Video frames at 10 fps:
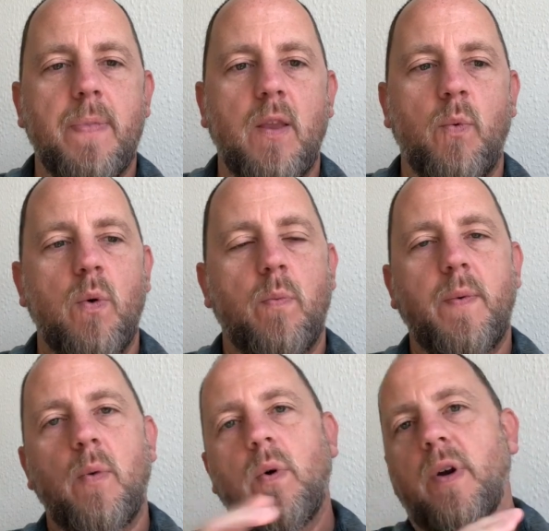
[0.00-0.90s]
We
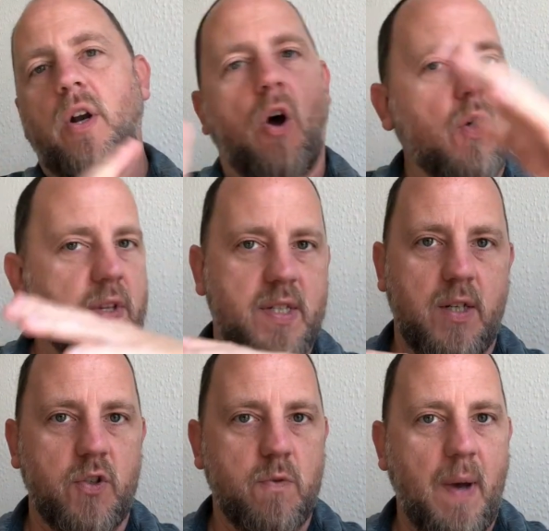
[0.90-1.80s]
will get all the
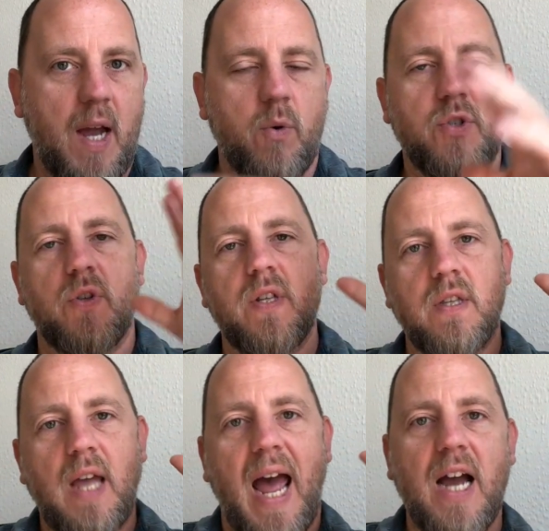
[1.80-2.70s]
skills backwards. So
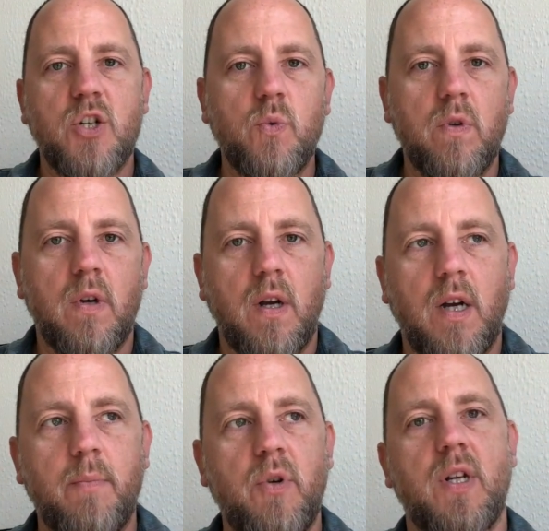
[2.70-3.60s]
the actual
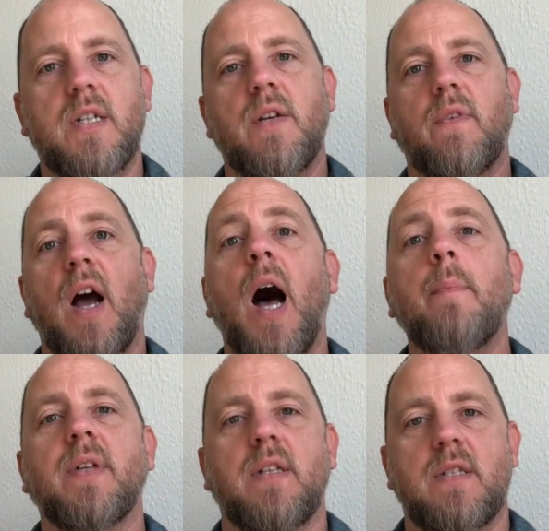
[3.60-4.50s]
communicative
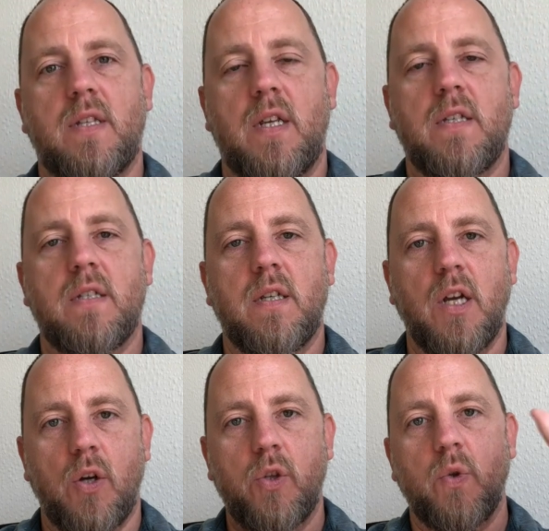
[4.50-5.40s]
competencies
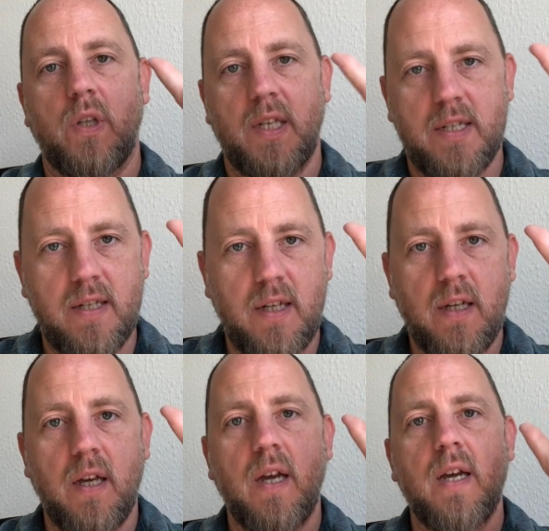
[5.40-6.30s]
include listening,
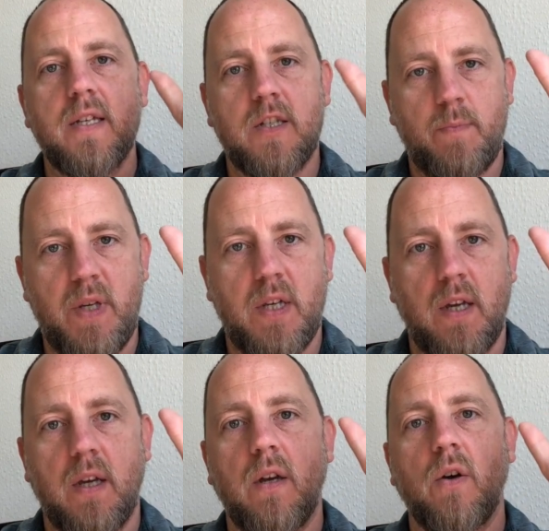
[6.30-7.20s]

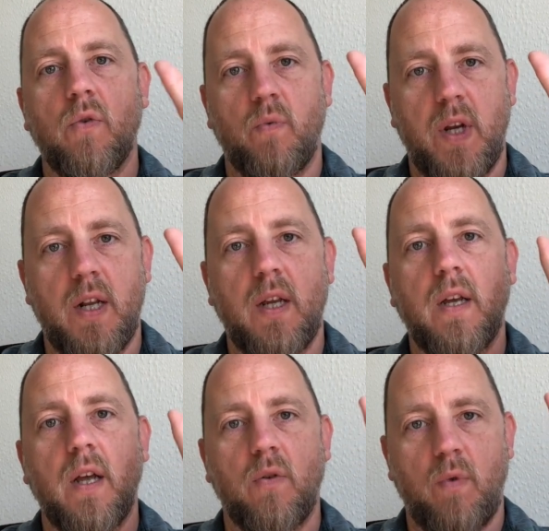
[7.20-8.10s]
speaking, reading,
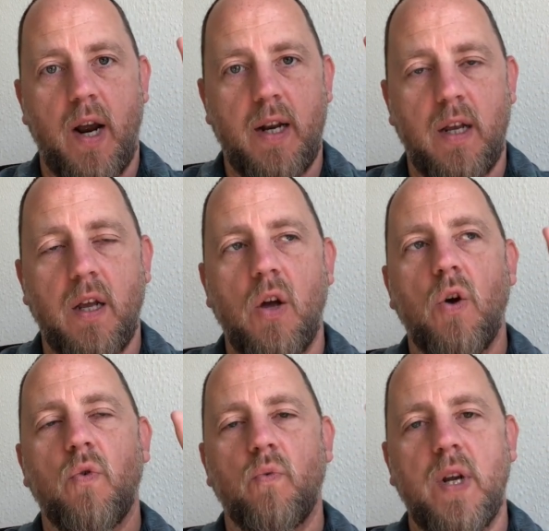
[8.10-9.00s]
and writing.
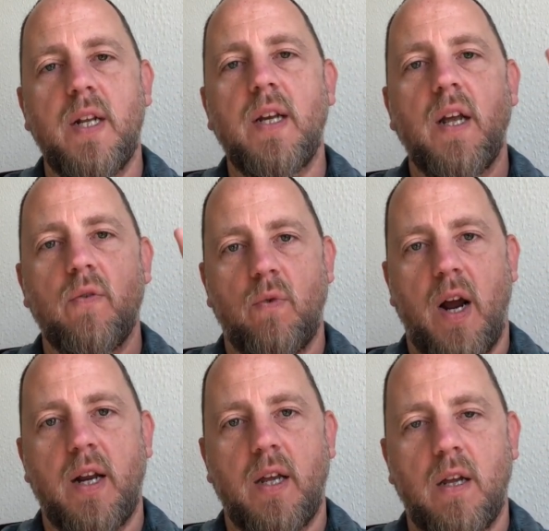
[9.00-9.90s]
Reading and
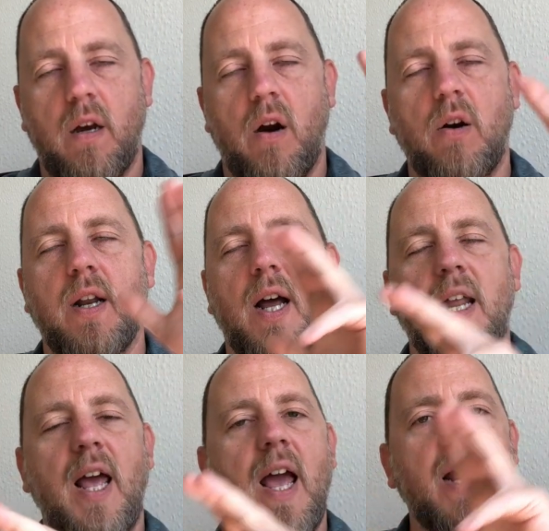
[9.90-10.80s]
writing are
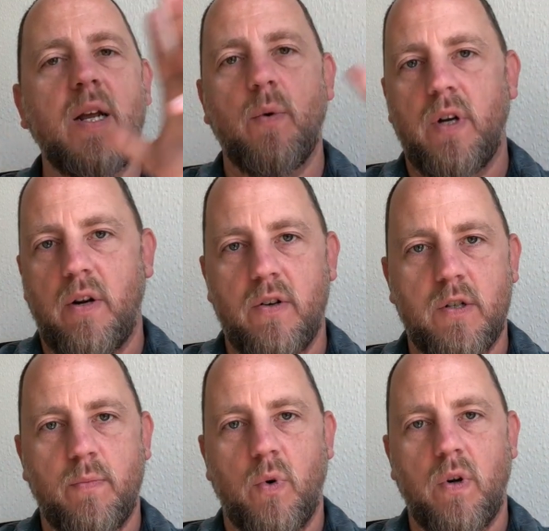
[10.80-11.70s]
not anywhere near as
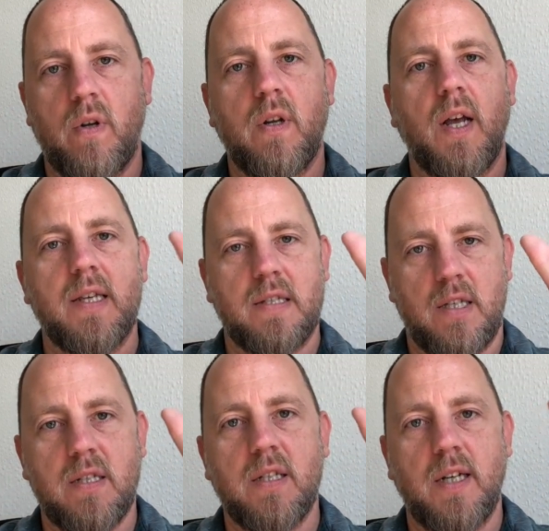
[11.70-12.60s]
important as
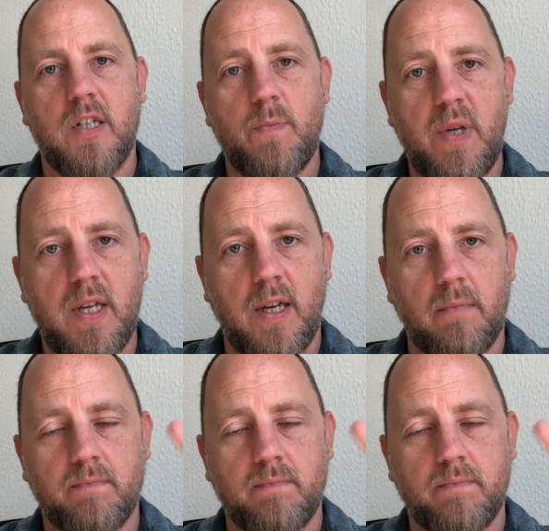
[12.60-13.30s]
listening and speaking.